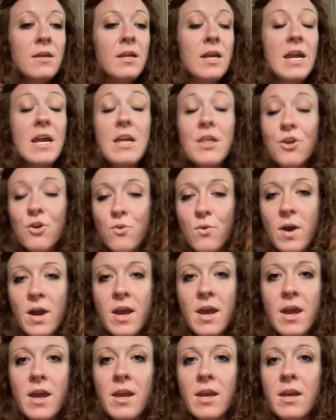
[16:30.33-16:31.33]
Either
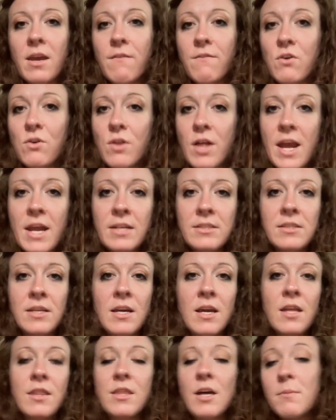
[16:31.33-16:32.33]
way, if you liked
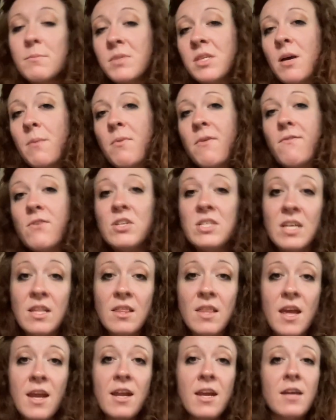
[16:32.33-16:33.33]
it, thumbs up. If you didn't
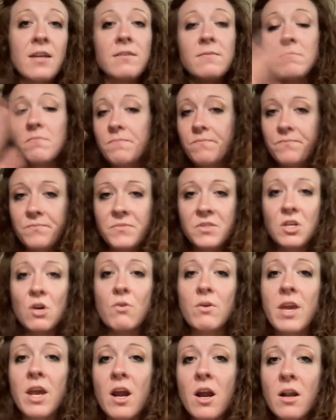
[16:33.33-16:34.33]
like it,
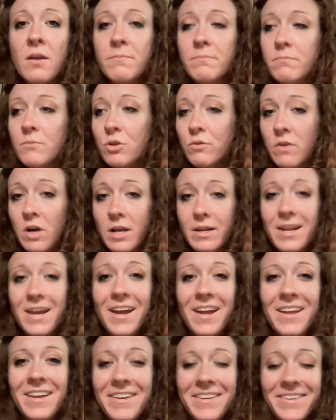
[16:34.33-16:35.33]
don't care. Move on.
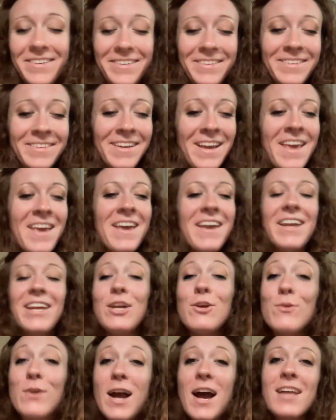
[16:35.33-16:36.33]

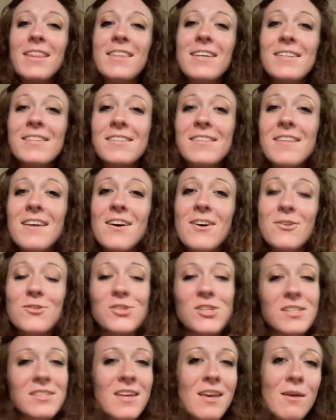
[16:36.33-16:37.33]
You got this, though.
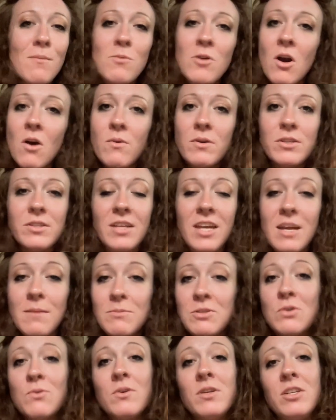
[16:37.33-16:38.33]
Just keep going. Keep
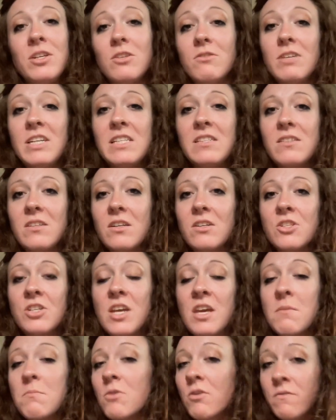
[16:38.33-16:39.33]
doing your research.
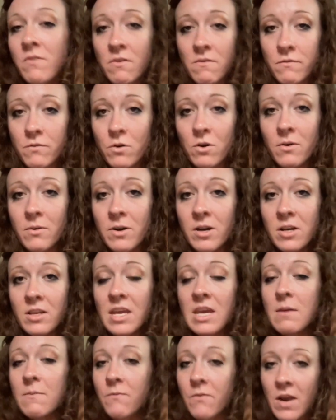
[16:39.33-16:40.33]
Keep moving forward.
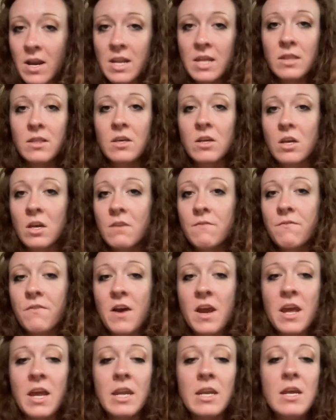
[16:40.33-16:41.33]
Keep fighting the good
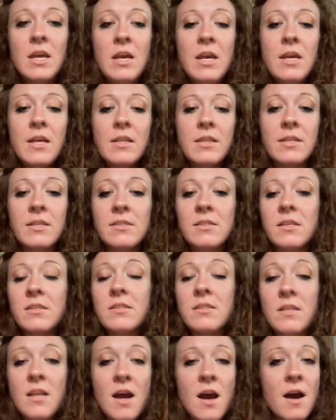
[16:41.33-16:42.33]
fight. This is
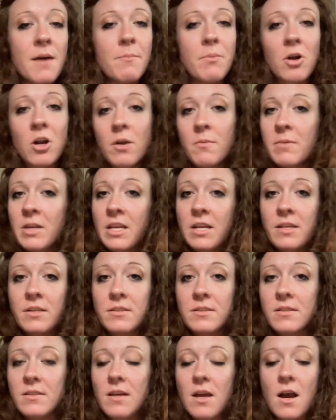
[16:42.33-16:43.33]
not
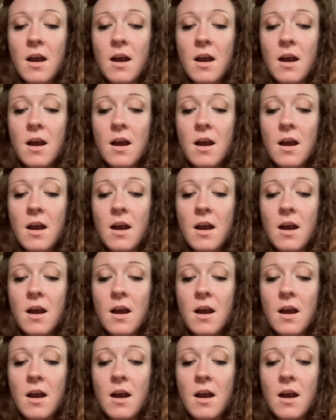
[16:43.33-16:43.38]
permanent.